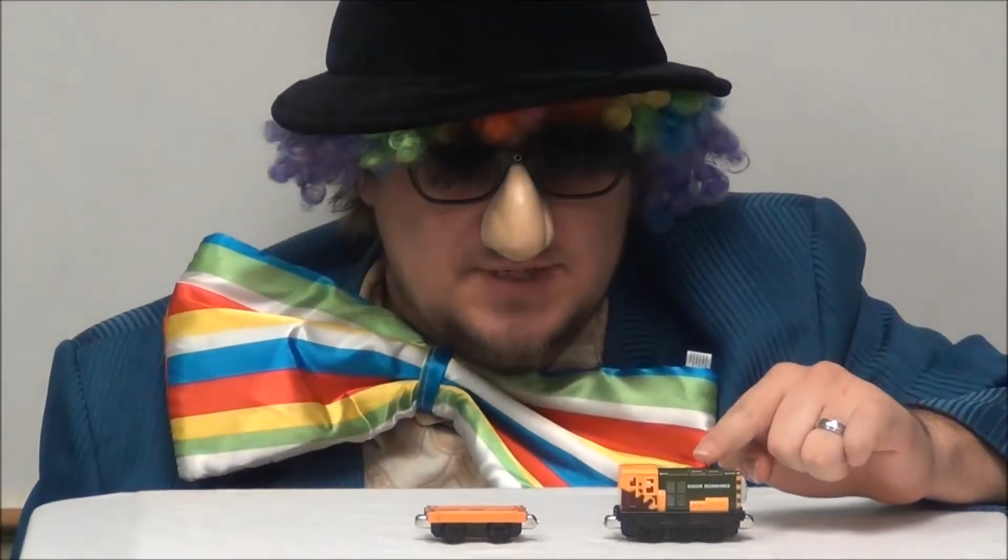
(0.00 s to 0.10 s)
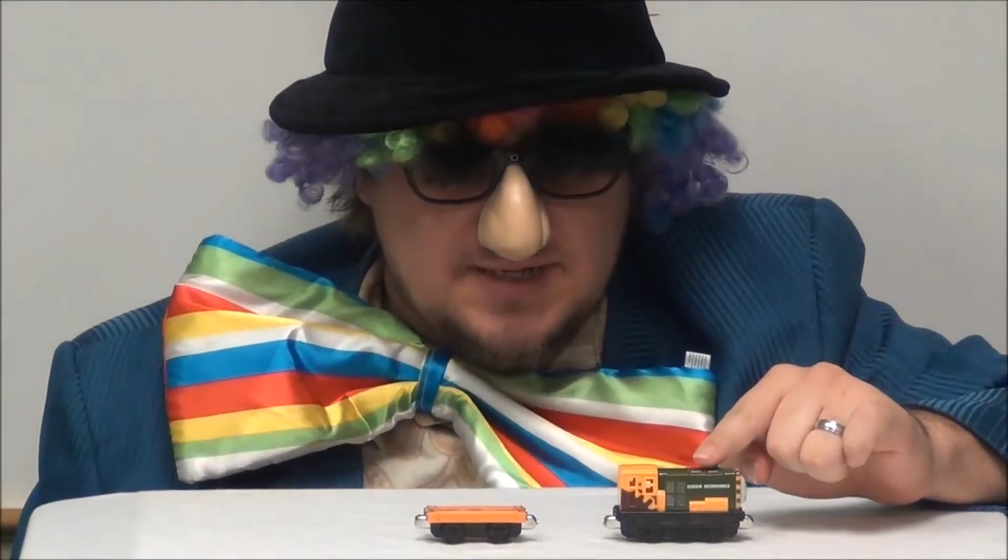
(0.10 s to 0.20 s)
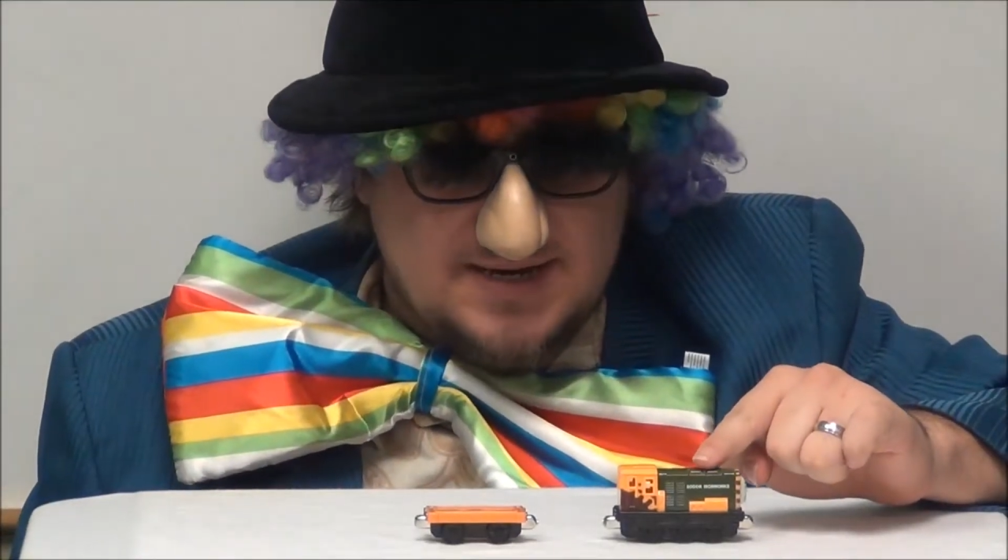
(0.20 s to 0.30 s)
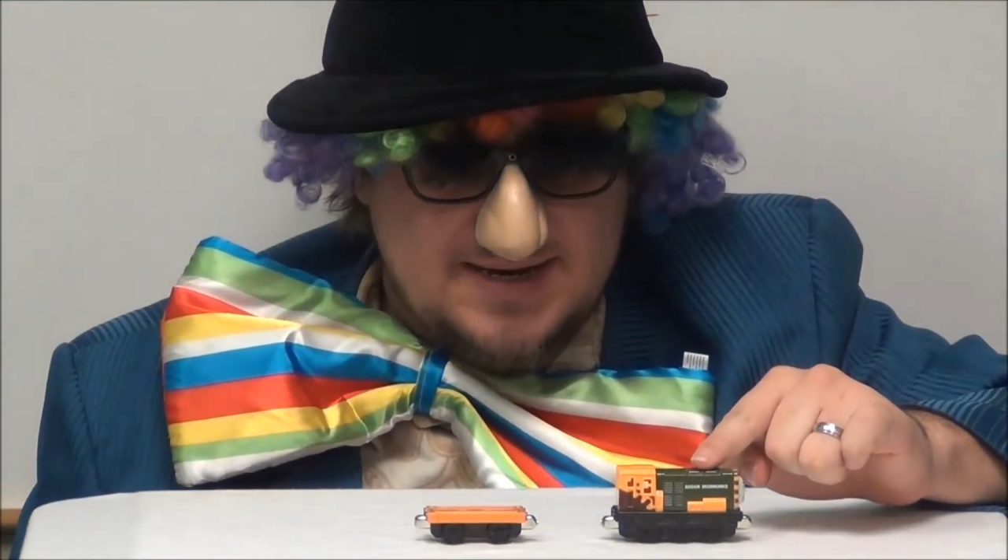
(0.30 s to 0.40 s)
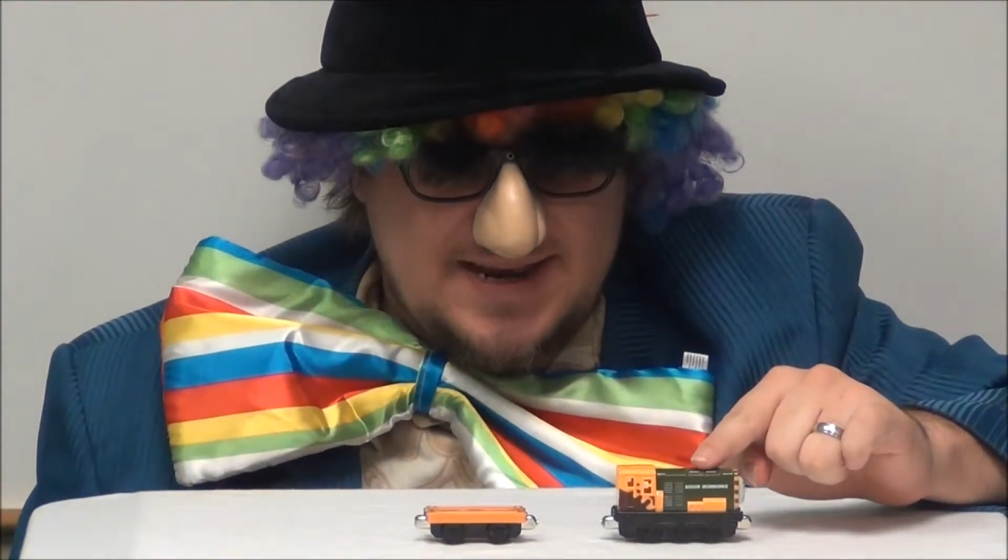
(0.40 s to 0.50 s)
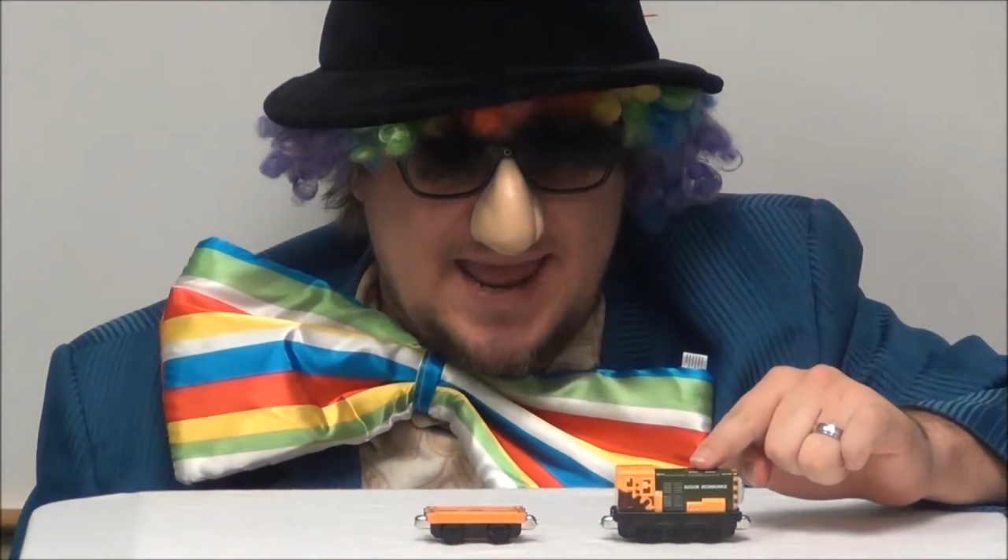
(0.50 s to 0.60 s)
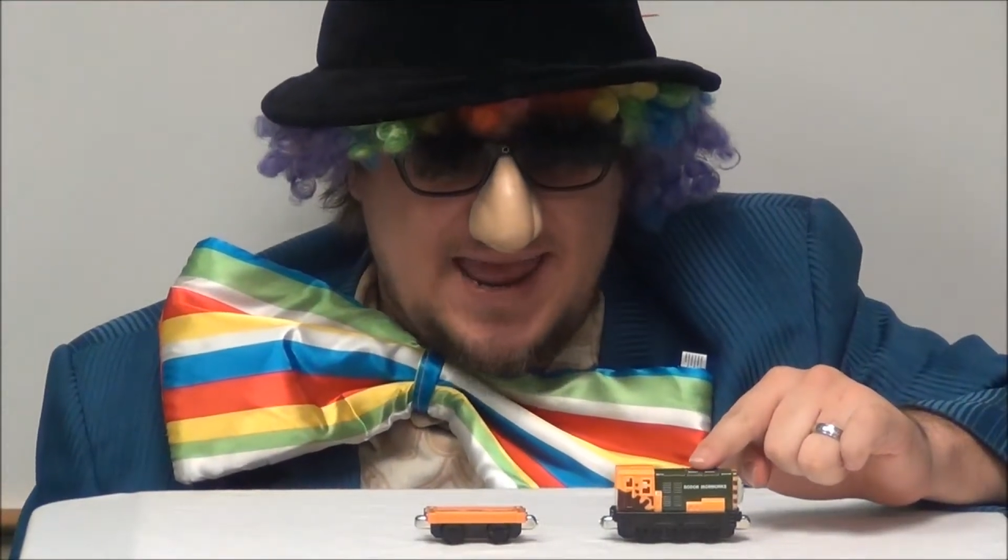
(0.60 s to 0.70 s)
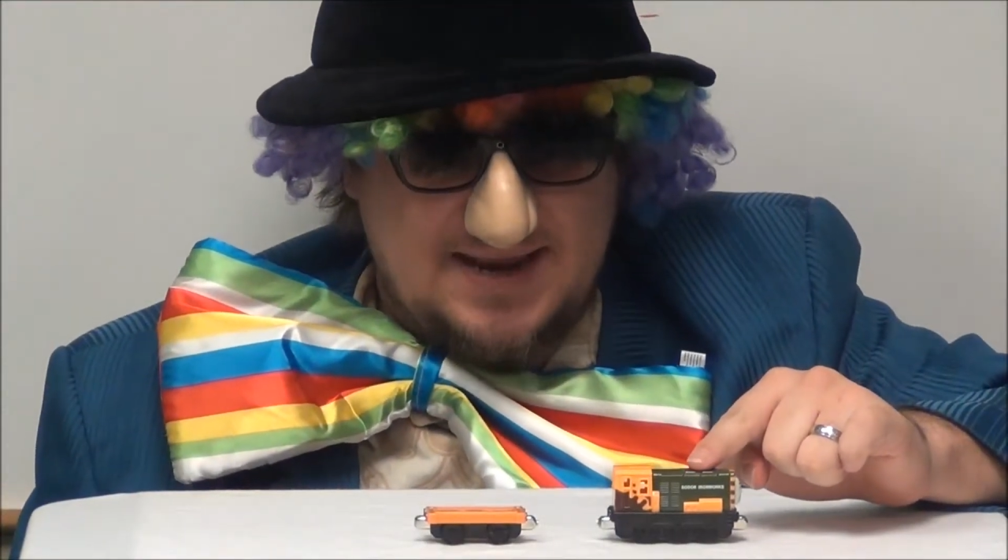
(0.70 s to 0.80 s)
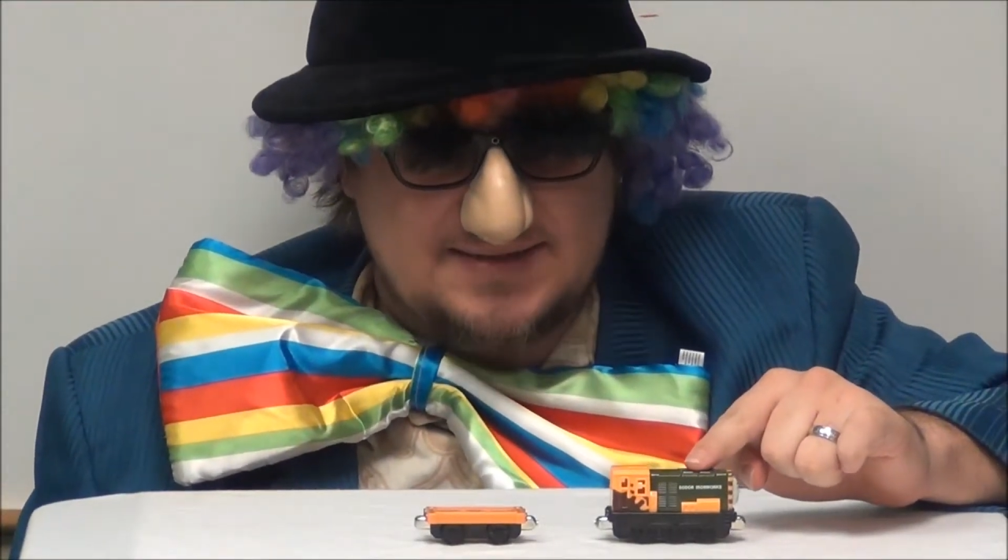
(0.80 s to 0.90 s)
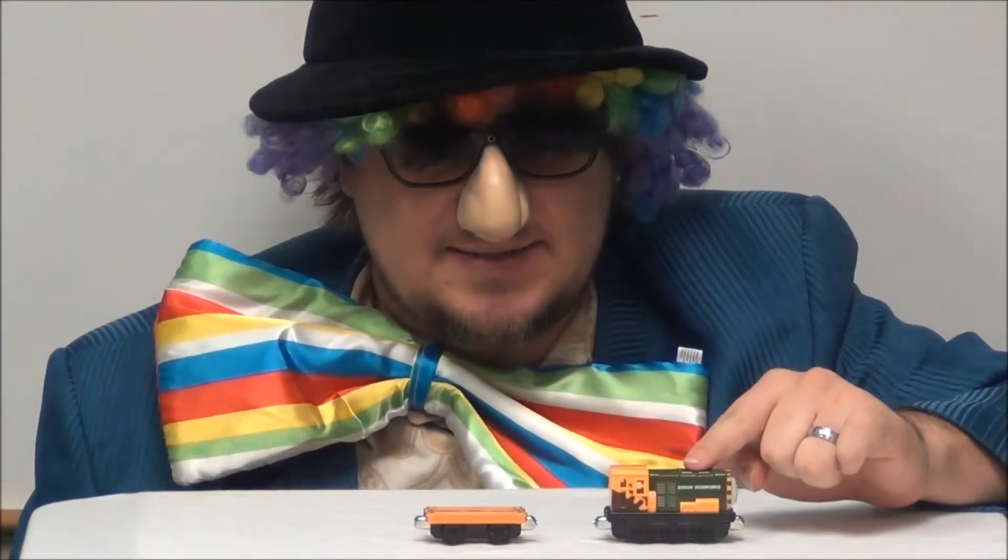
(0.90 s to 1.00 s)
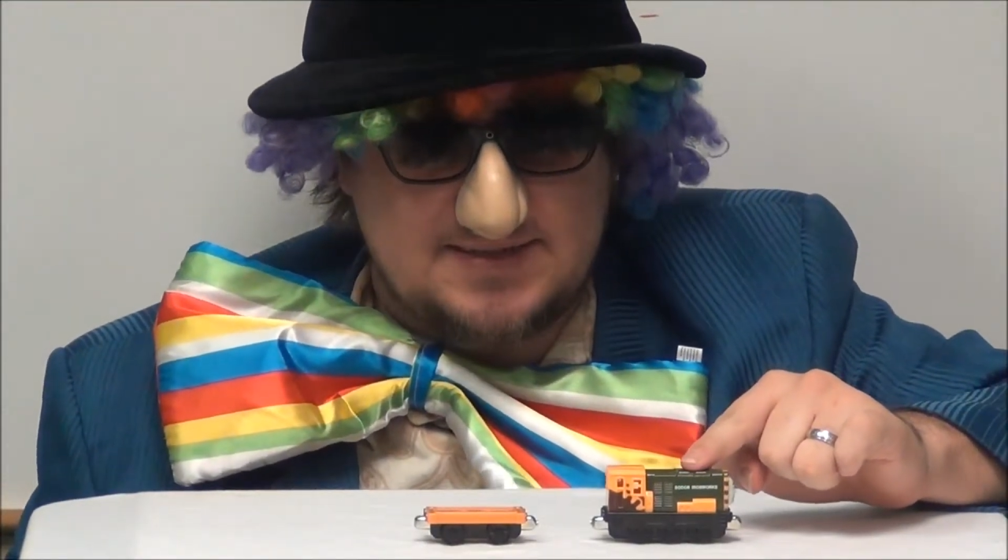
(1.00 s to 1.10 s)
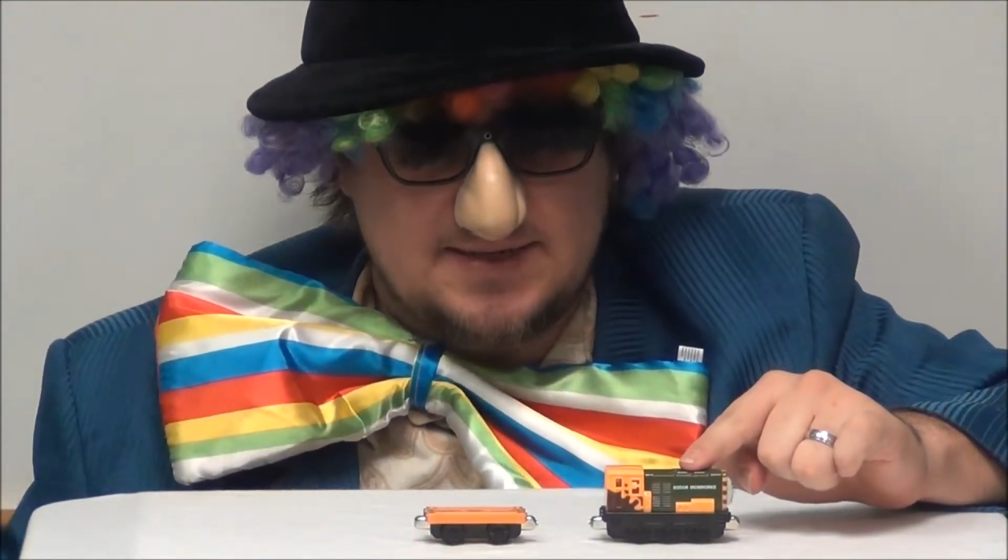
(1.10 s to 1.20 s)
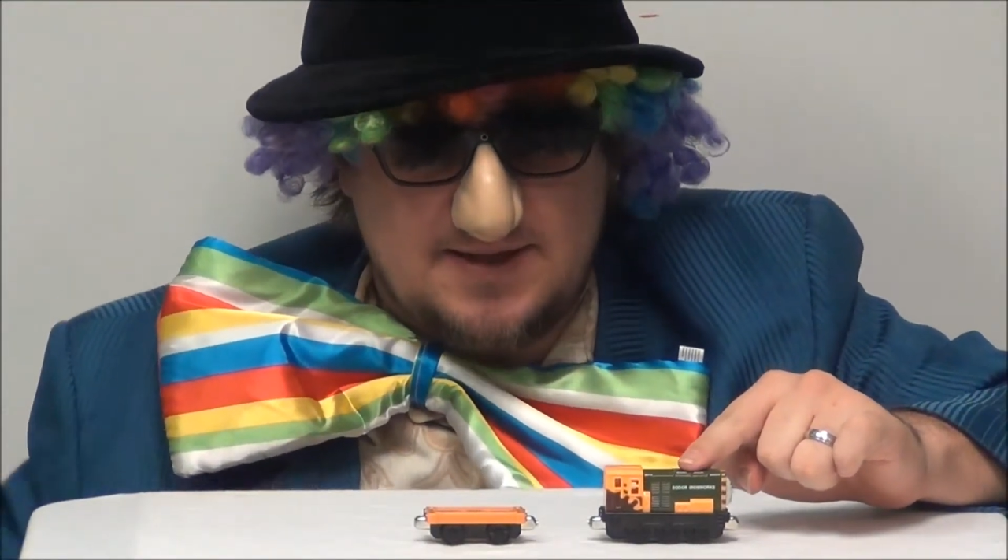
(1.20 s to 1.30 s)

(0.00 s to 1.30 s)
to connect,